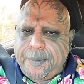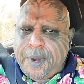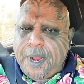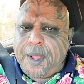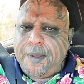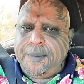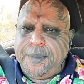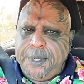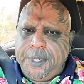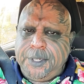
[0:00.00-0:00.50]

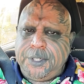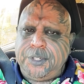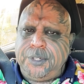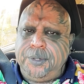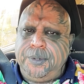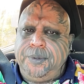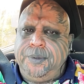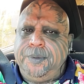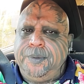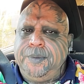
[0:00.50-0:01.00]
have an
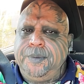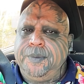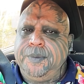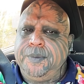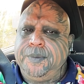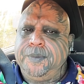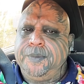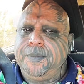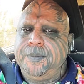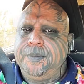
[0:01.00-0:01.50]
issue.
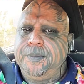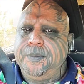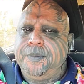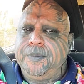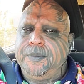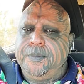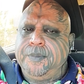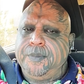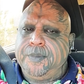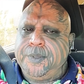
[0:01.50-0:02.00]

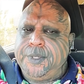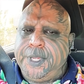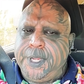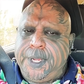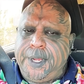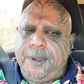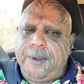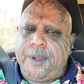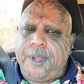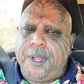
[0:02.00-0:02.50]

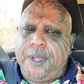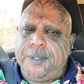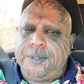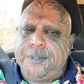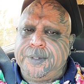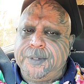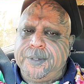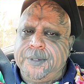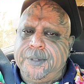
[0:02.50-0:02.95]
Take care, guys.